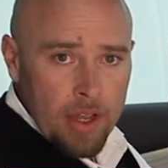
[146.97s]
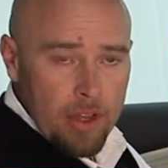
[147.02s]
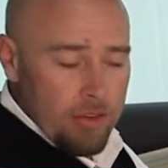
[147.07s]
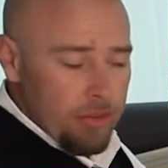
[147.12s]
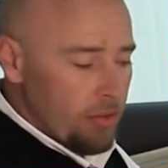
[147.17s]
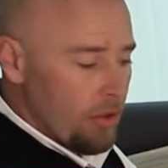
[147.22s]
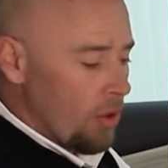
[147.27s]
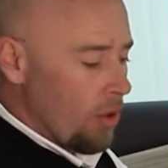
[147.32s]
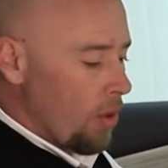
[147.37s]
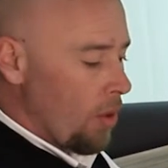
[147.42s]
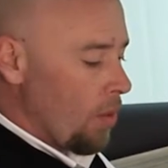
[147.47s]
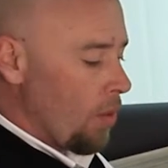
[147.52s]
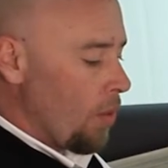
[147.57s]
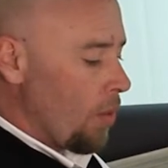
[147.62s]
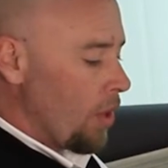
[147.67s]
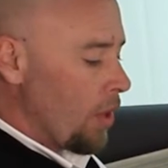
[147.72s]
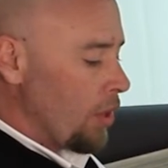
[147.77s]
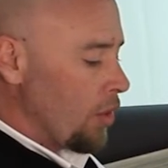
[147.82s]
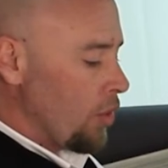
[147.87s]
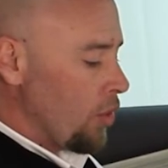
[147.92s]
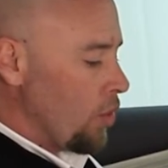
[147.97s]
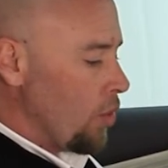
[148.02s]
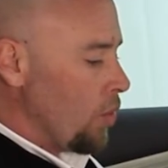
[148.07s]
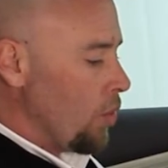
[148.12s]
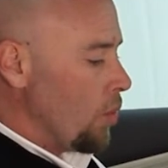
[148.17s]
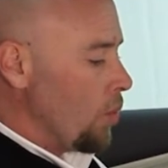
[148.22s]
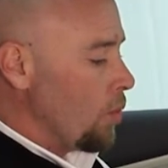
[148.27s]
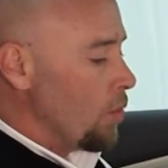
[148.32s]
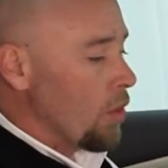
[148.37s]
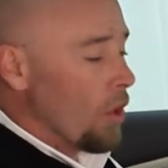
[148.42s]
So
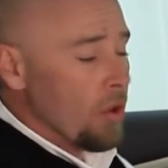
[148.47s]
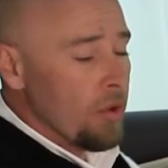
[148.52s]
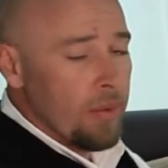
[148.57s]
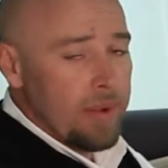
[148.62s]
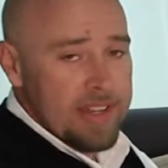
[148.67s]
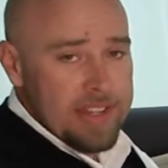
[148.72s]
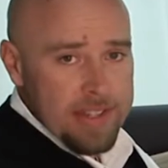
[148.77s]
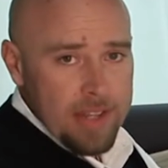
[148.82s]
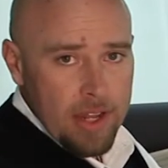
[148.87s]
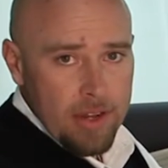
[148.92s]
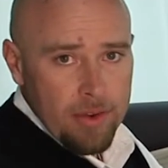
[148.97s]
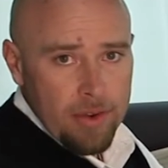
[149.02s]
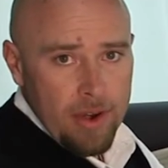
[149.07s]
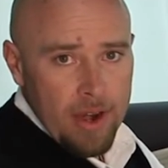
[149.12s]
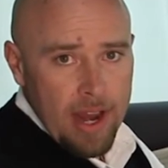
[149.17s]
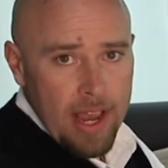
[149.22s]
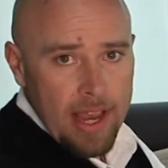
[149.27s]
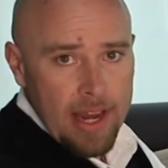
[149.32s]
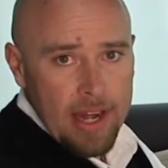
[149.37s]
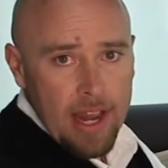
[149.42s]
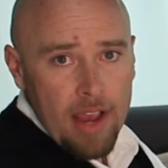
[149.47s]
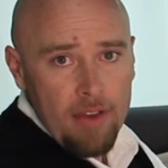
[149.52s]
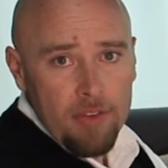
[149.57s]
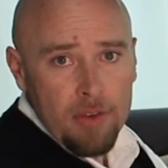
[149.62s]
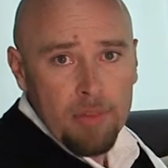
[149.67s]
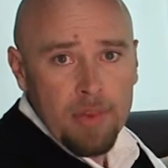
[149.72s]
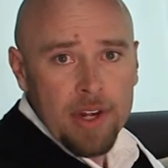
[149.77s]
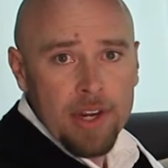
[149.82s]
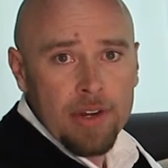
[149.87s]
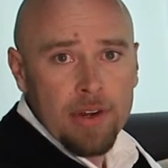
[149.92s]
you go to accelerate,
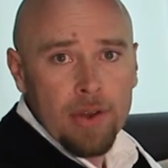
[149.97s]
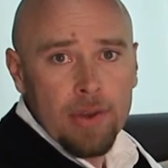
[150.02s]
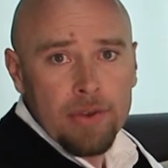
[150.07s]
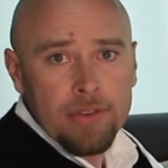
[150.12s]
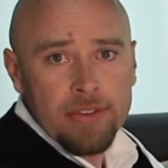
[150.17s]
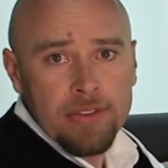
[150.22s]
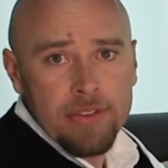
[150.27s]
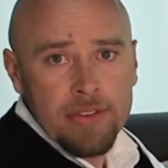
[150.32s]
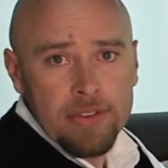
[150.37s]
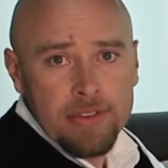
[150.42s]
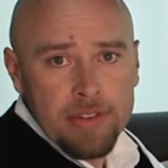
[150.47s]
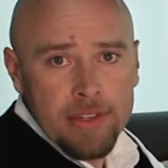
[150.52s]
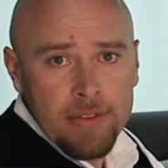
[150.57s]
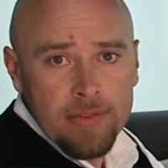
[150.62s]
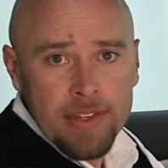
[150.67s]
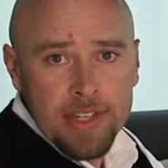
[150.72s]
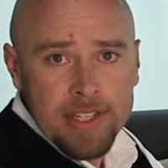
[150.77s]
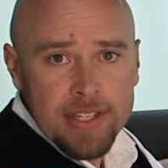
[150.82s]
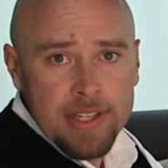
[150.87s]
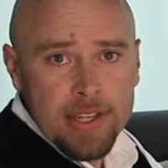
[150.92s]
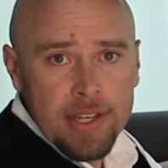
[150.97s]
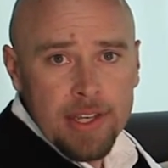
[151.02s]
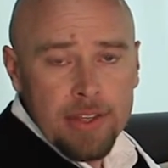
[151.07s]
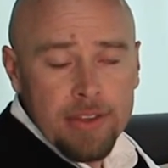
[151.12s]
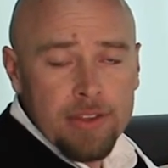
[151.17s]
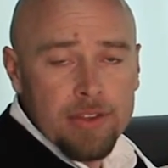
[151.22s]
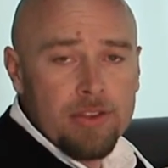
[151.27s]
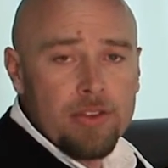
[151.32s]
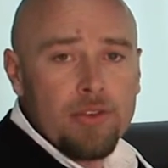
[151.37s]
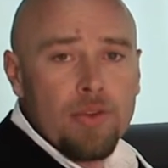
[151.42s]
everybody knows in the
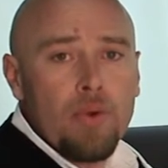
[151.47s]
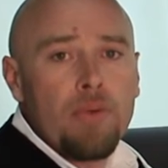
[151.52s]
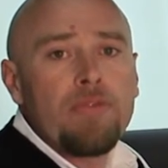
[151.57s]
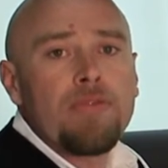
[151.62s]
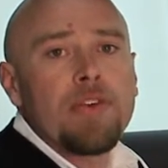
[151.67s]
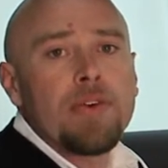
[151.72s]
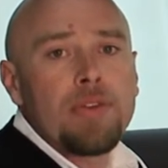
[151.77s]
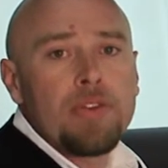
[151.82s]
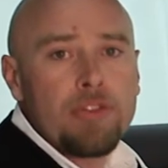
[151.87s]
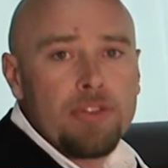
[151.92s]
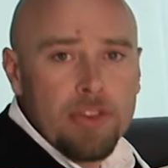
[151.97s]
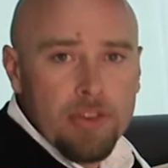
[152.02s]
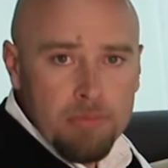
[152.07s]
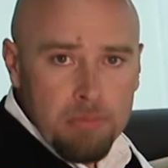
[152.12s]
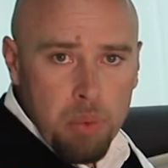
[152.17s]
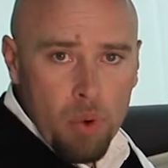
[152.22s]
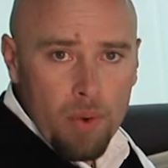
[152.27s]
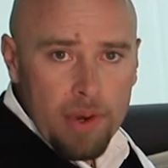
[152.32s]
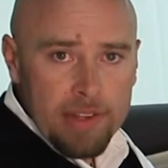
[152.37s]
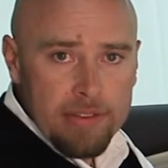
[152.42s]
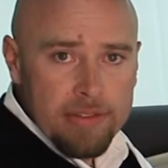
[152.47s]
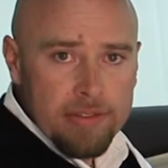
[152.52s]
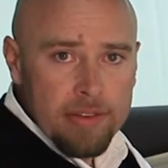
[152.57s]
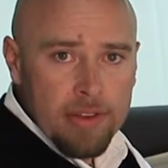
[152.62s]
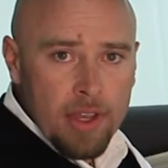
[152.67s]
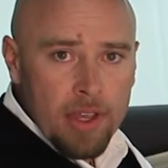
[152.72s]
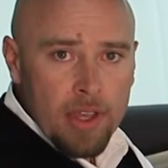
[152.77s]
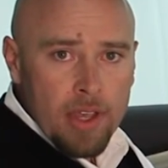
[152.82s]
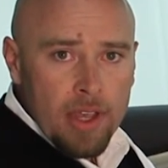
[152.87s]
CVT that you don't feel the shift points.